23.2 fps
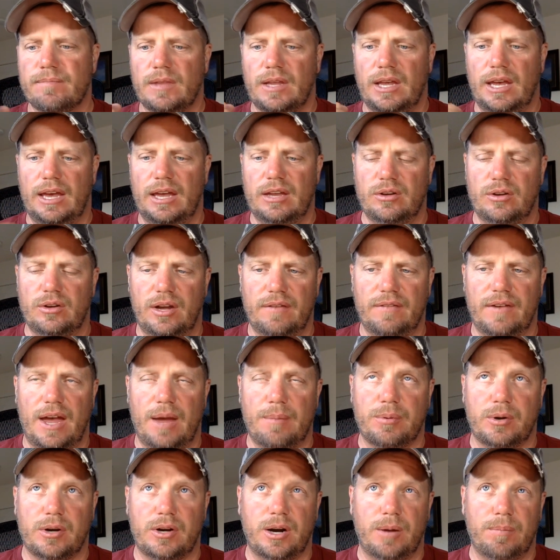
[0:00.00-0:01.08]
And you have
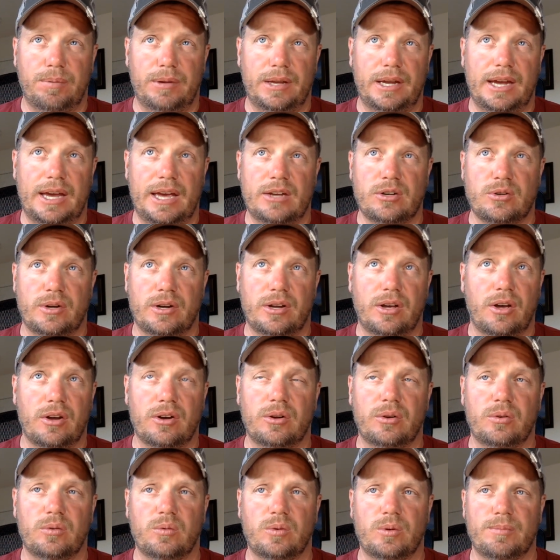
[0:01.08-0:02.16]
Apple CarPlay, Android
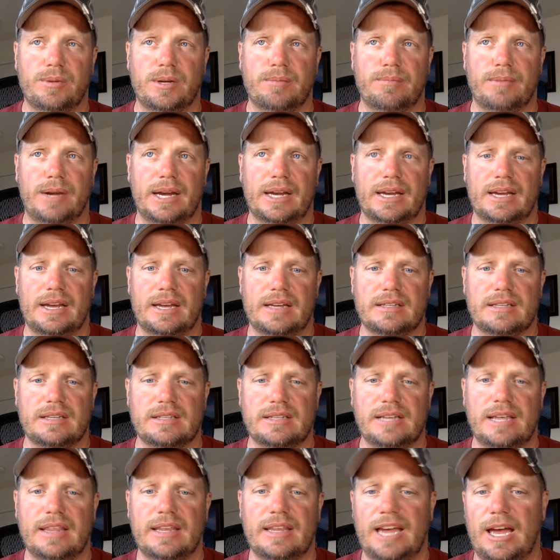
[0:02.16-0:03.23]
Auto would be my guess
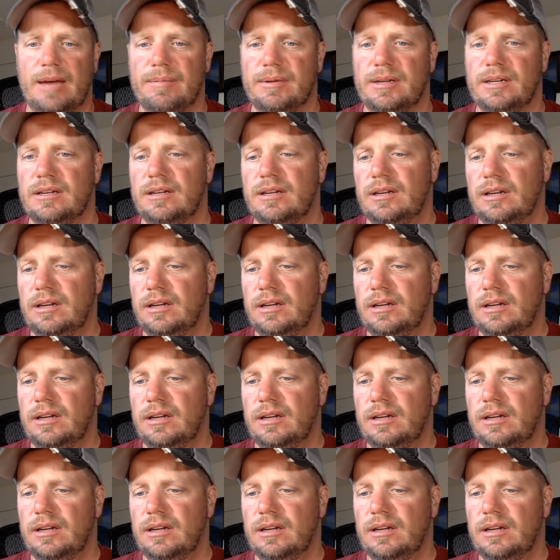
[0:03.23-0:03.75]
inside the cabin.